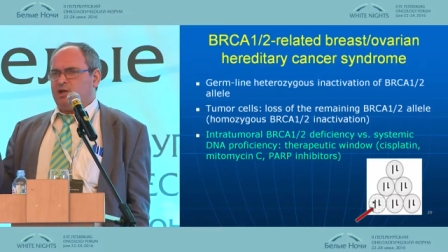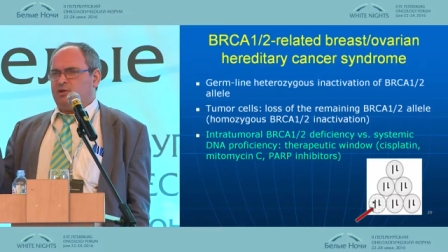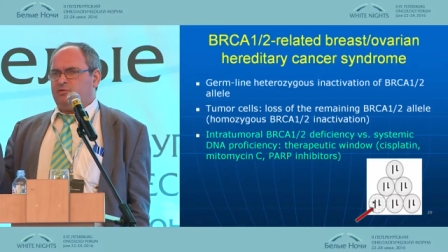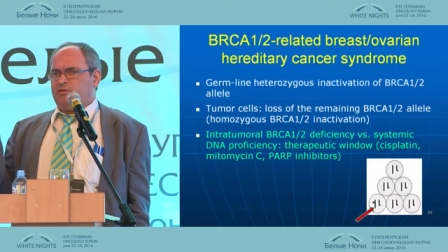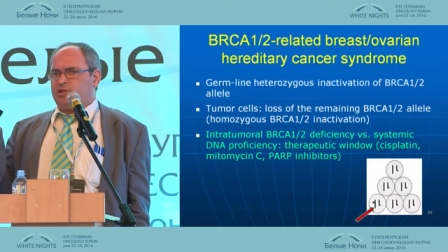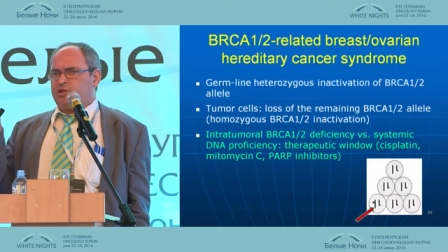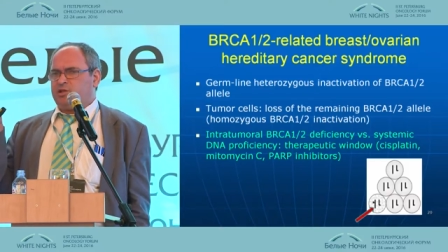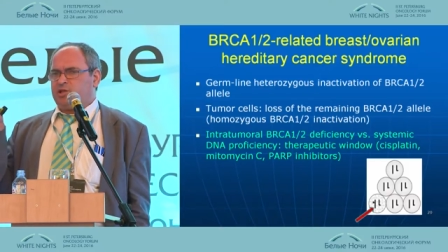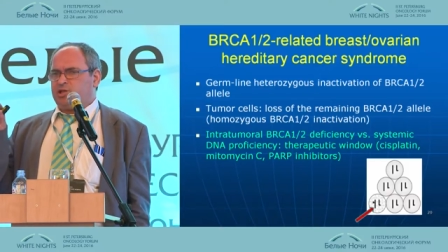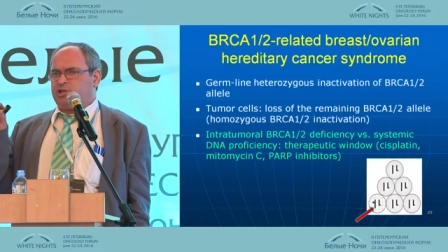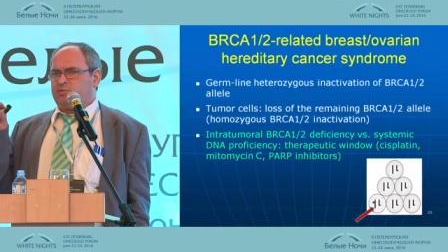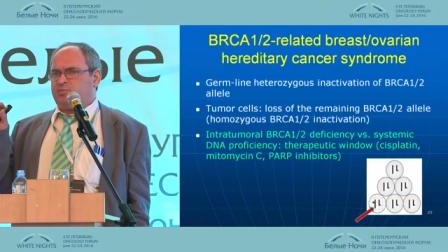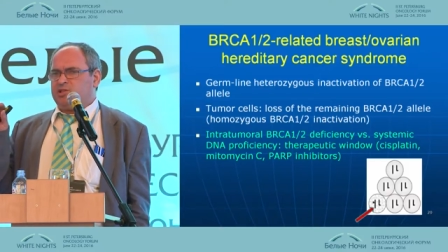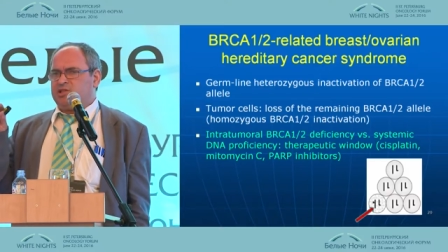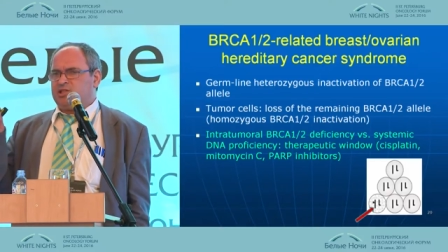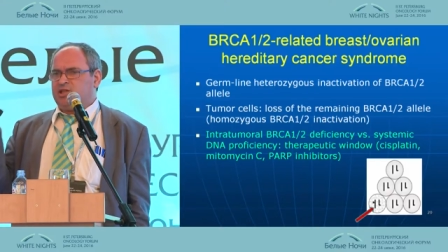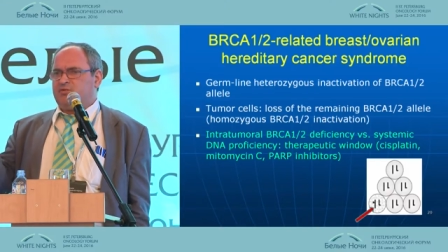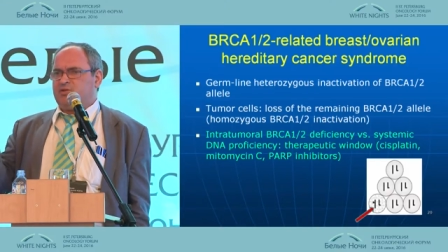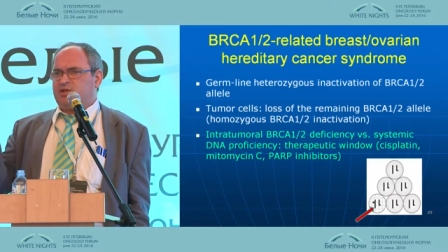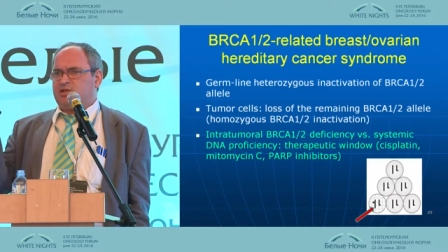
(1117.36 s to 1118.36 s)
which
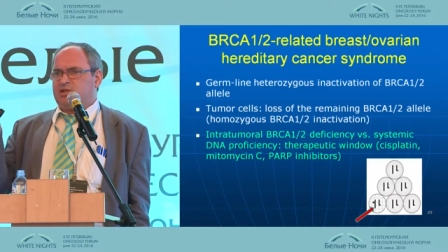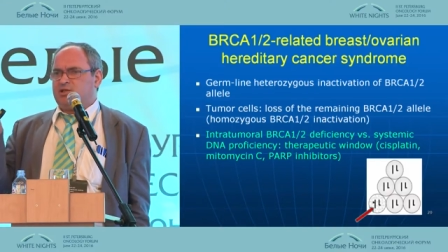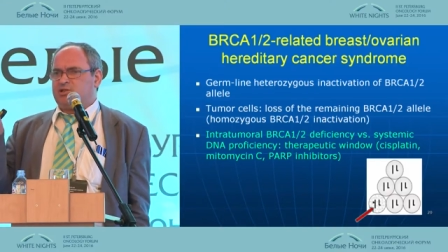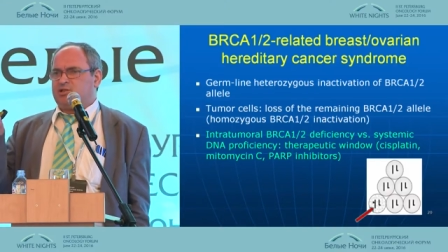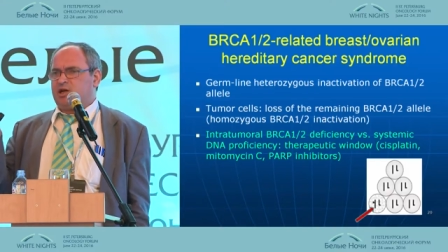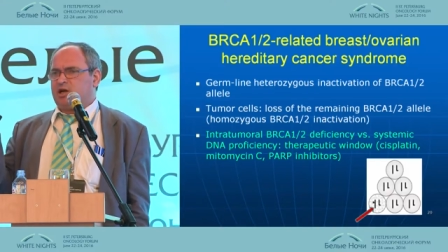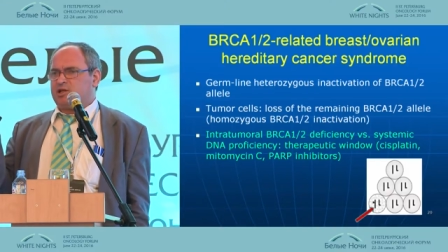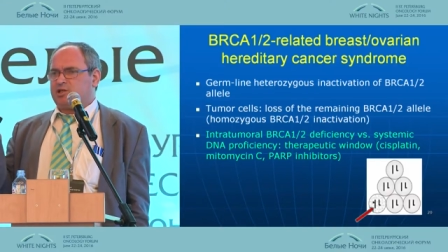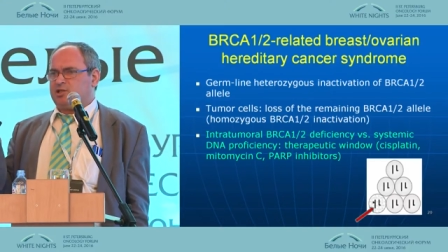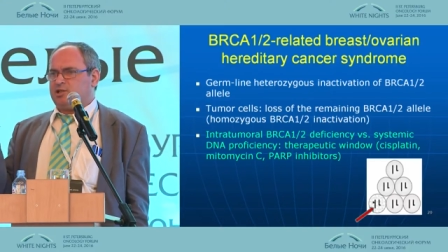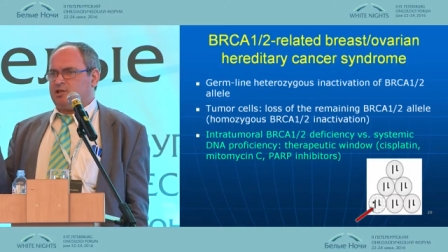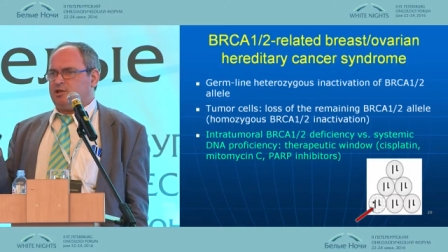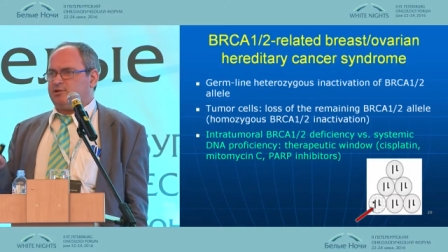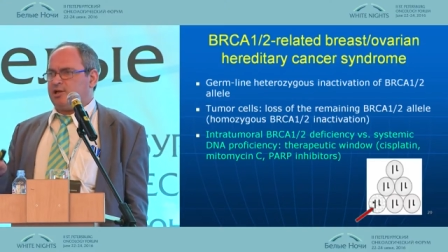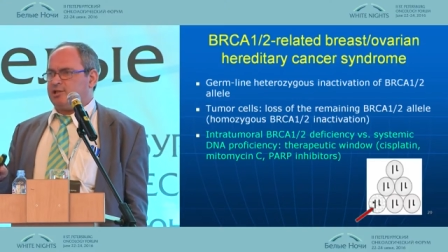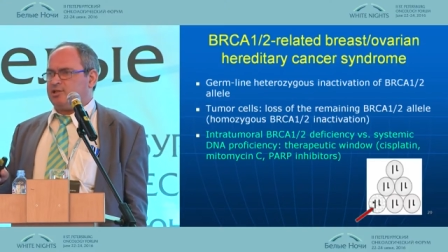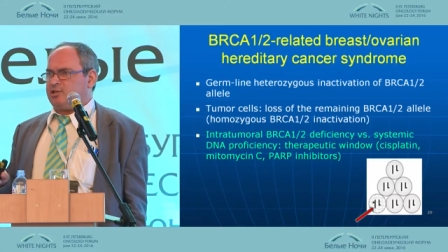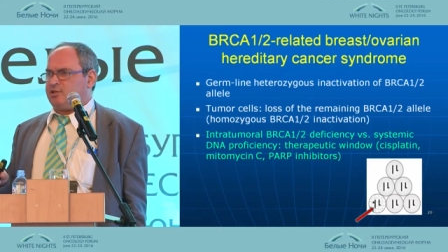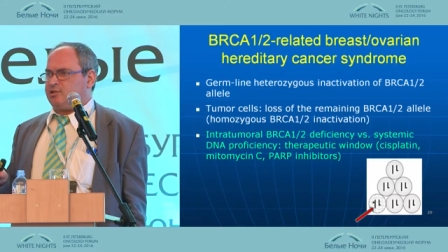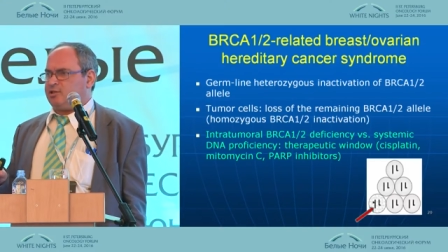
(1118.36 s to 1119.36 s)
specifically target
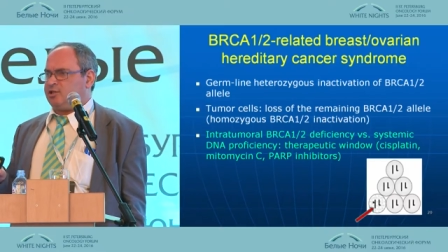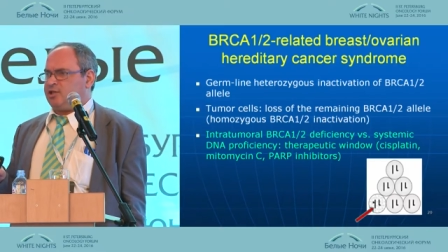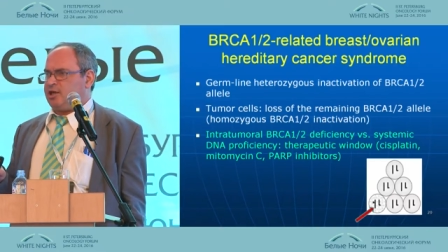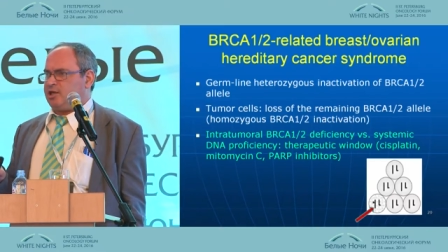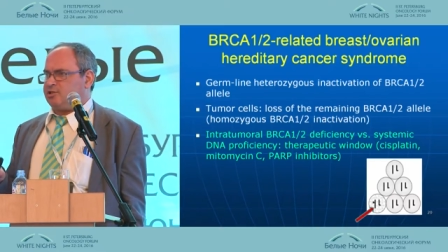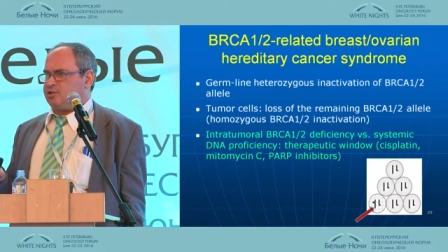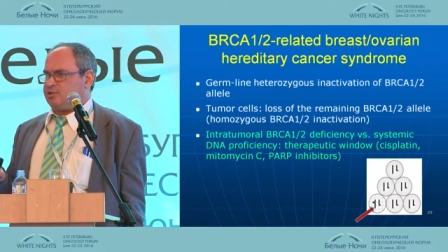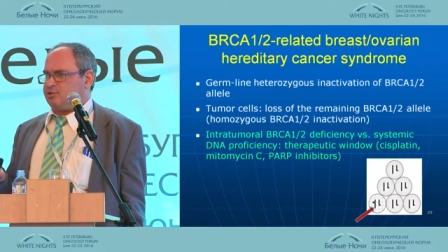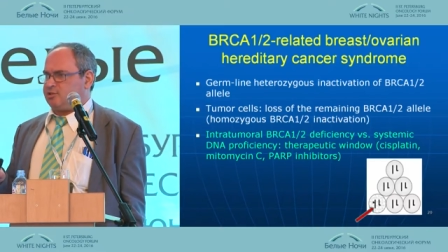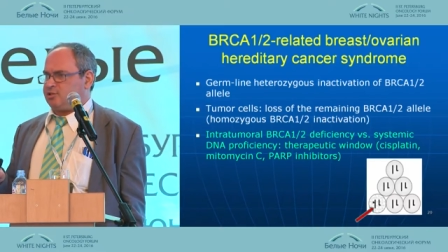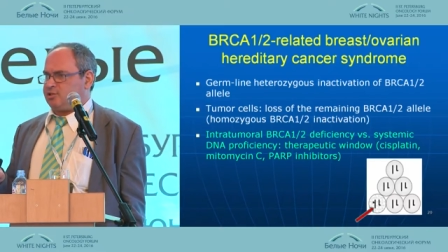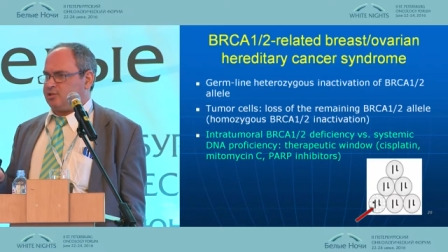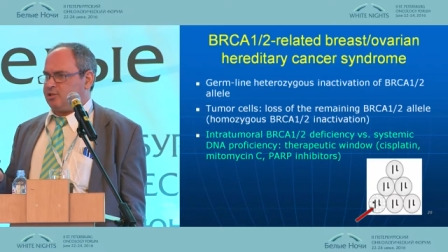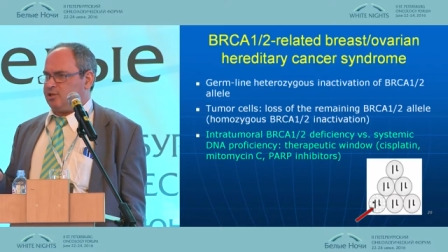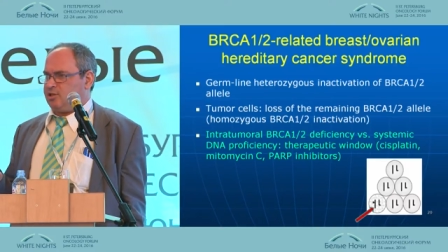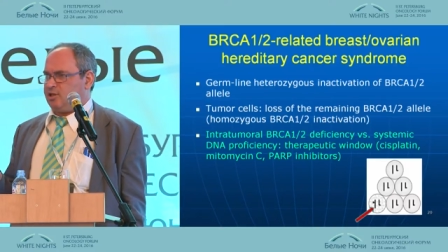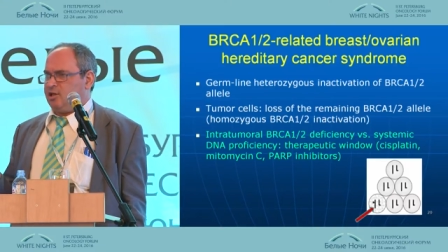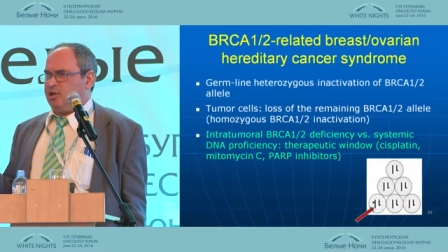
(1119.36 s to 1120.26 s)
hereditary cancers.